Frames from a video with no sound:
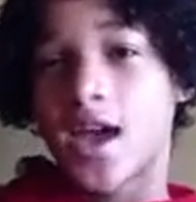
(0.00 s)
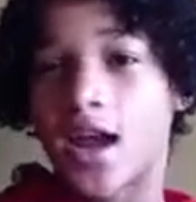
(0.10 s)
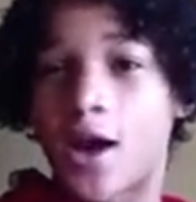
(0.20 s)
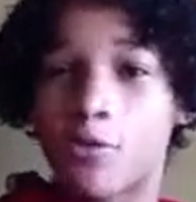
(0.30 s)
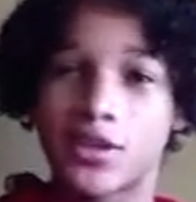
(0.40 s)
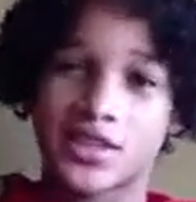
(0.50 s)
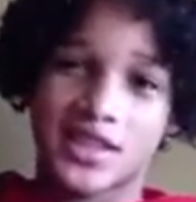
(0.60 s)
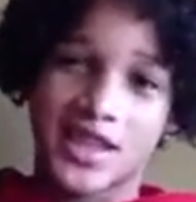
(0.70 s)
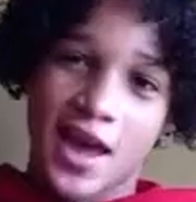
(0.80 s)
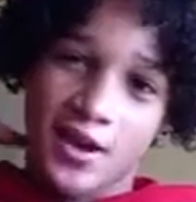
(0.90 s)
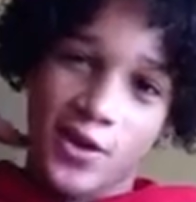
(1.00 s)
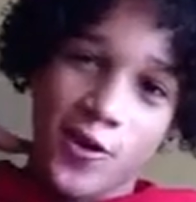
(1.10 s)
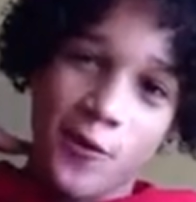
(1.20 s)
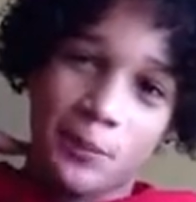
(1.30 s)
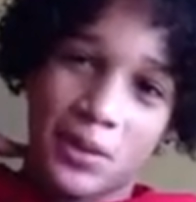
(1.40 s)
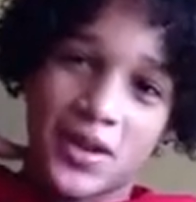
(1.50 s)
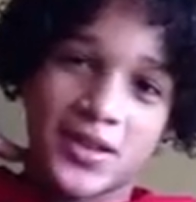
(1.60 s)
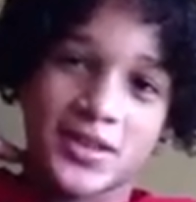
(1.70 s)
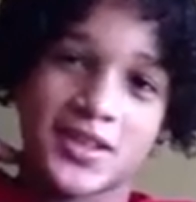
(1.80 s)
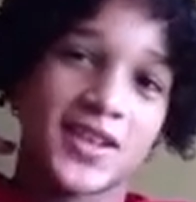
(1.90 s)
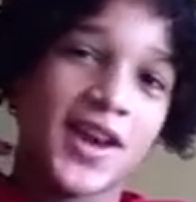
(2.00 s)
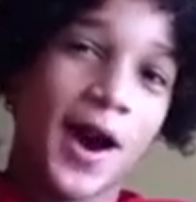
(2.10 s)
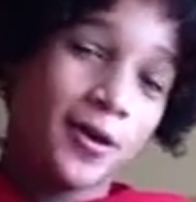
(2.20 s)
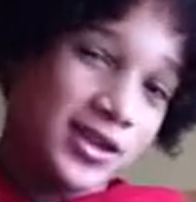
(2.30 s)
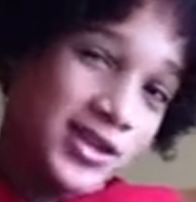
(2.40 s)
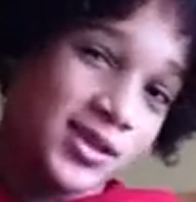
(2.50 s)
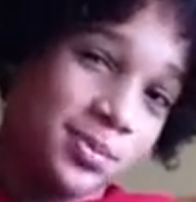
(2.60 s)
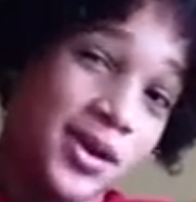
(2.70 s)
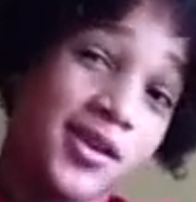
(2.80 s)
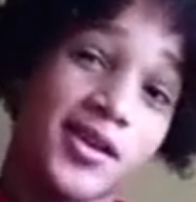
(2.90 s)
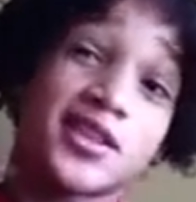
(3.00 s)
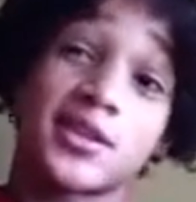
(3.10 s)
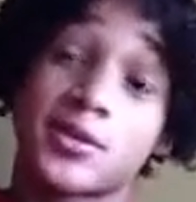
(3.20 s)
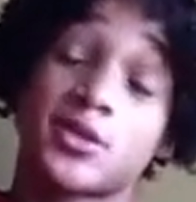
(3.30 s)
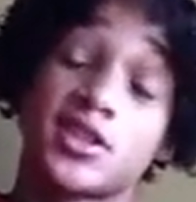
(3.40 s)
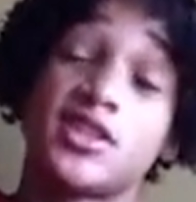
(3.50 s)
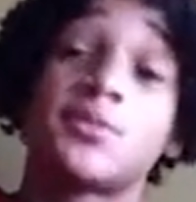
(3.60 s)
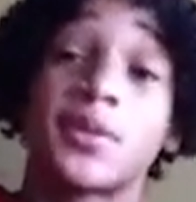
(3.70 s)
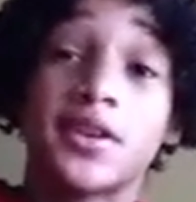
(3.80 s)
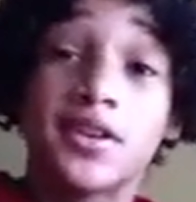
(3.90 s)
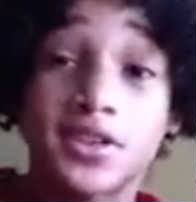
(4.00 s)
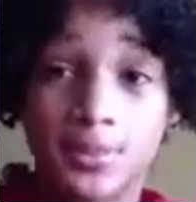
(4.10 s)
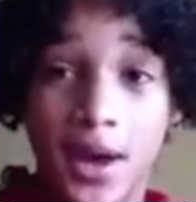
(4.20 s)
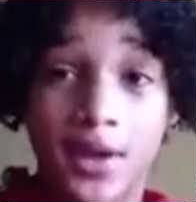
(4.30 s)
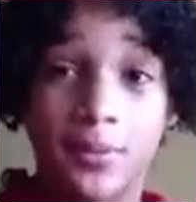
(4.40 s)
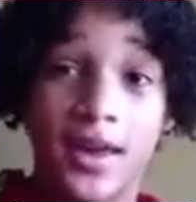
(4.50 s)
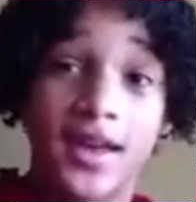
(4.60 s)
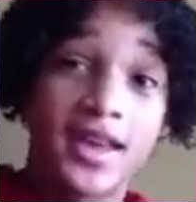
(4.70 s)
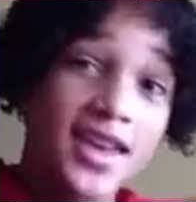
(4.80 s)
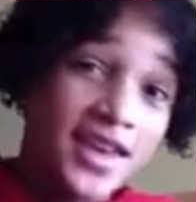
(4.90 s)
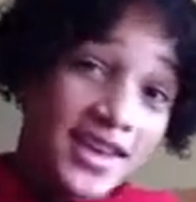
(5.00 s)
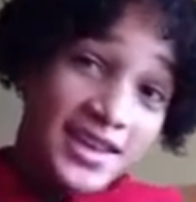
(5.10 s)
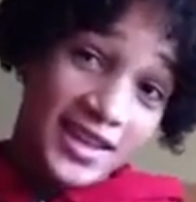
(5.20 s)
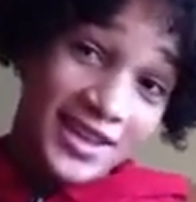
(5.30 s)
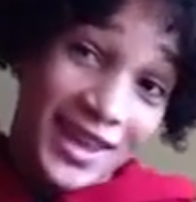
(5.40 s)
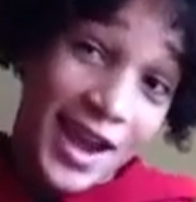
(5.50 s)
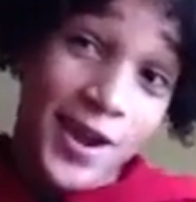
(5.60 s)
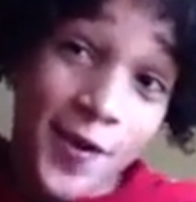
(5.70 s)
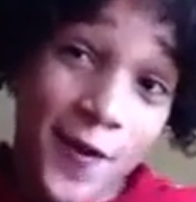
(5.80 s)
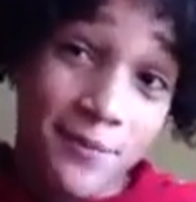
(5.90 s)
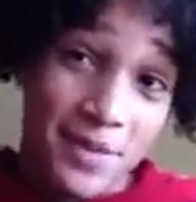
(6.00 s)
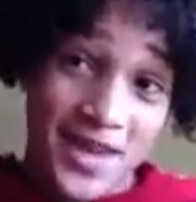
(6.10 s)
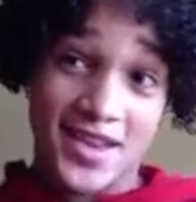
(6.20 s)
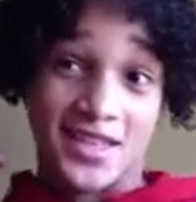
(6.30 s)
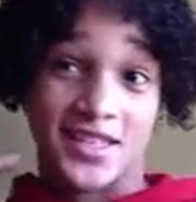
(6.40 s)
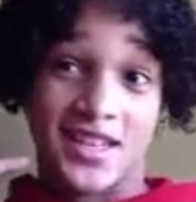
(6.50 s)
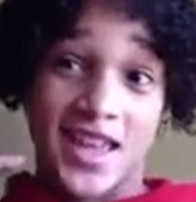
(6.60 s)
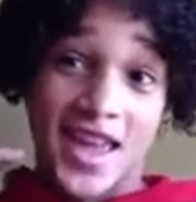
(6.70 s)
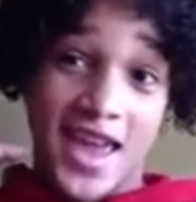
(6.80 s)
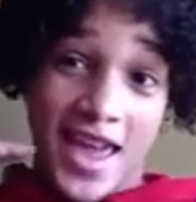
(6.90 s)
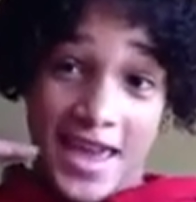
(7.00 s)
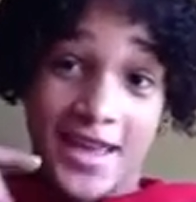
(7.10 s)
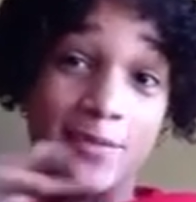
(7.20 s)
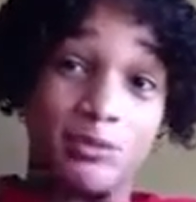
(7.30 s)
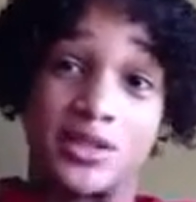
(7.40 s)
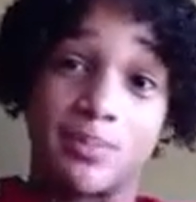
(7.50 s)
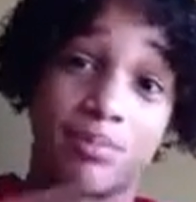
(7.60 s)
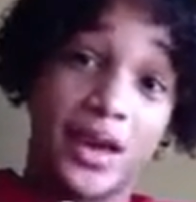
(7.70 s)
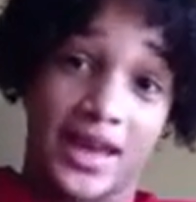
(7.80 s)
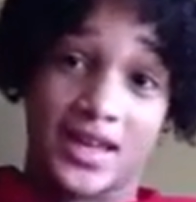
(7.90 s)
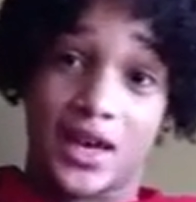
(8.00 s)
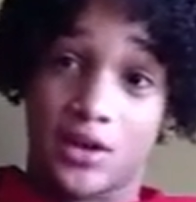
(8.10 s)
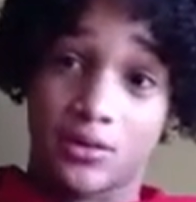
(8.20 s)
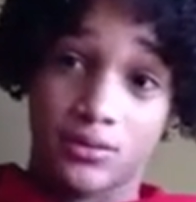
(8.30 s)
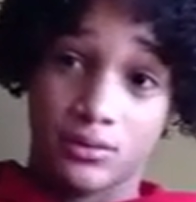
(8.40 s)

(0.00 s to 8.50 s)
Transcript: And I want to see that nerve pinch. I want to see Superior Spider-Man get that nerve pinch and him just black out.